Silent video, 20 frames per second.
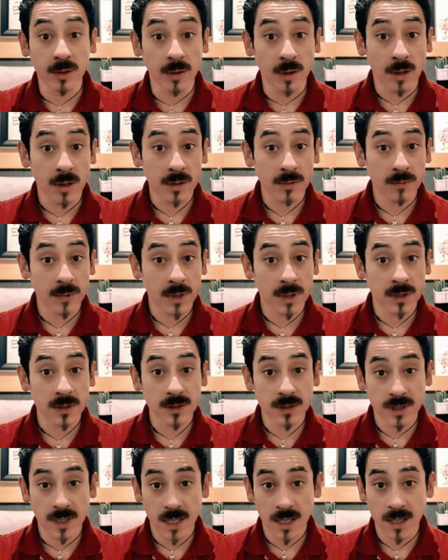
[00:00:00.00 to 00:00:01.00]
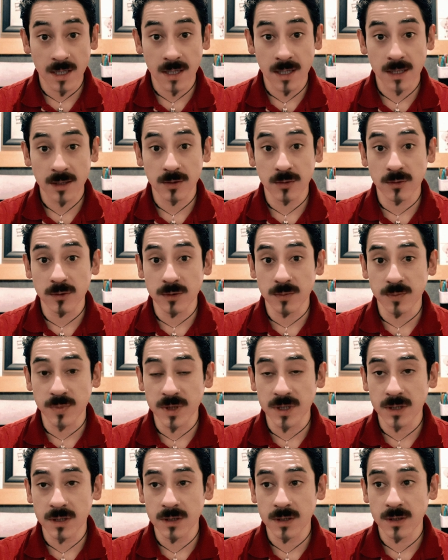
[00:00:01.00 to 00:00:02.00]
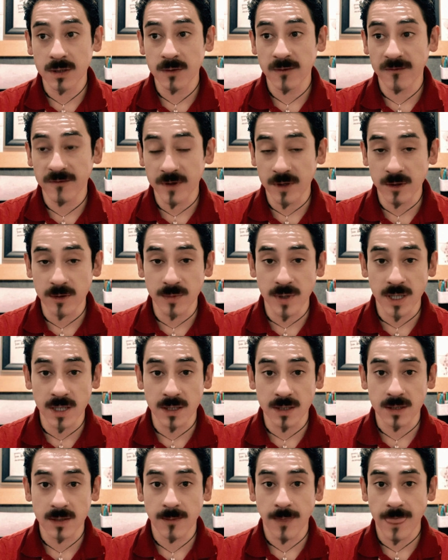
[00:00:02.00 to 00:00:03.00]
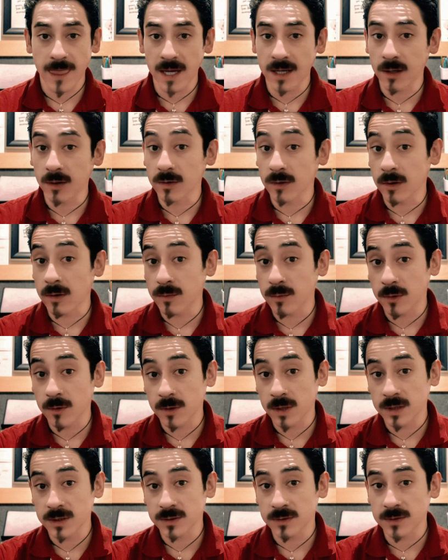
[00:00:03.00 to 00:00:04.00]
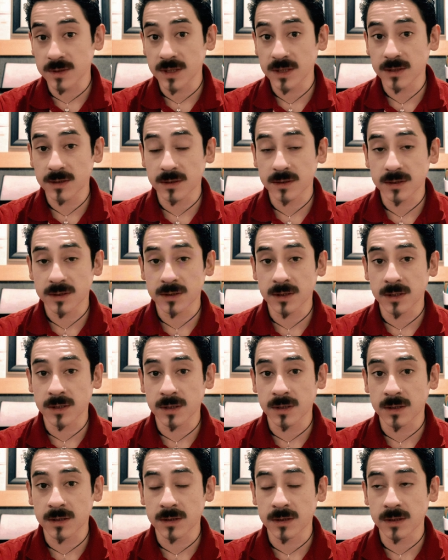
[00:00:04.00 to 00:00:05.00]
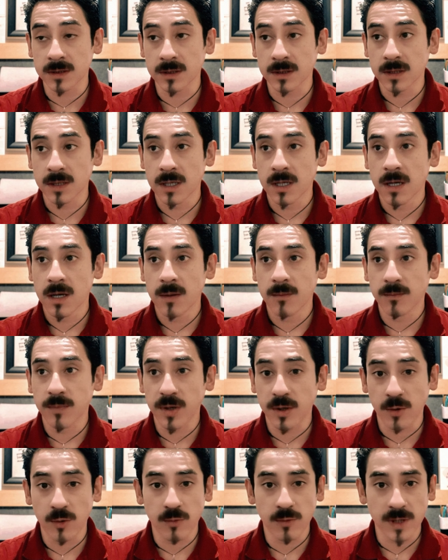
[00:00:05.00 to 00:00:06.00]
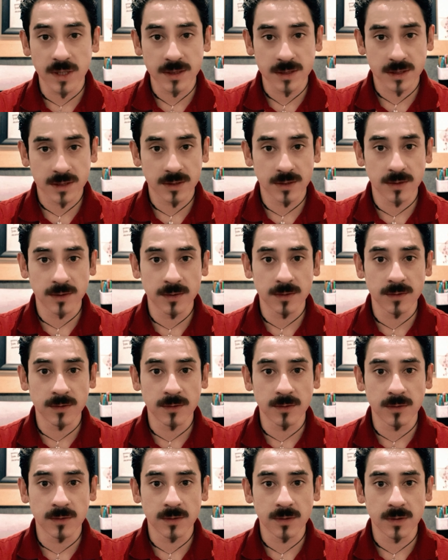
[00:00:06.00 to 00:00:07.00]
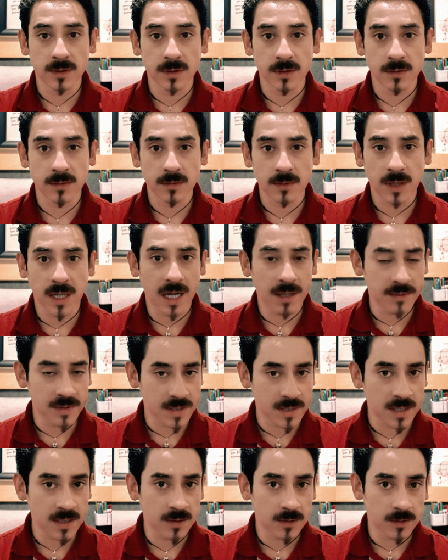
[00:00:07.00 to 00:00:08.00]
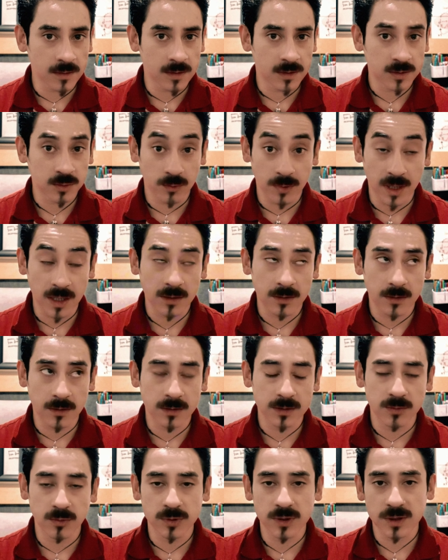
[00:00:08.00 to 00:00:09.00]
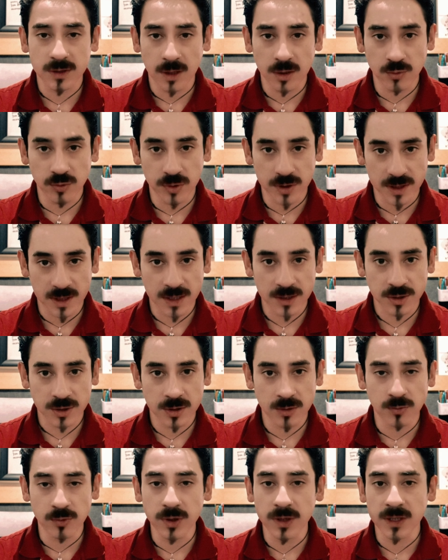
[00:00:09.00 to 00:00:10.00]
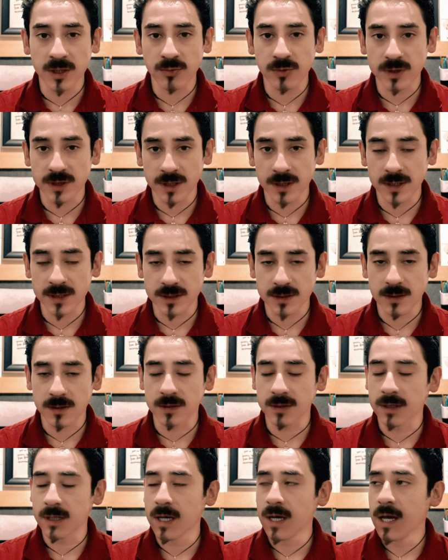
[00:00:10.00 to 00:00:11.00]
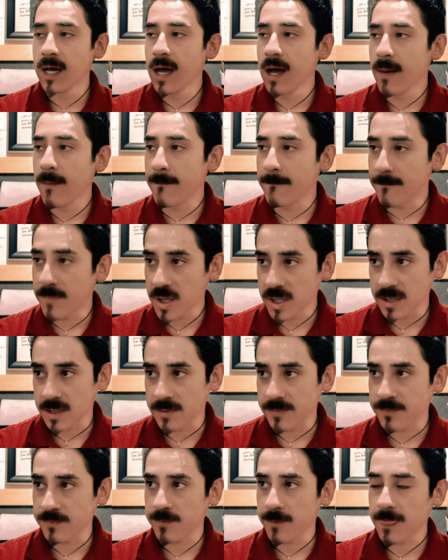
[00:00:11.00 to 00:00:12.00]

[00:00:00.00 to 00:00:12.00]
long run, that could be very bad. And I'll go more into details on better ways to have a thing called, what I call song retention, where you can retain a song. But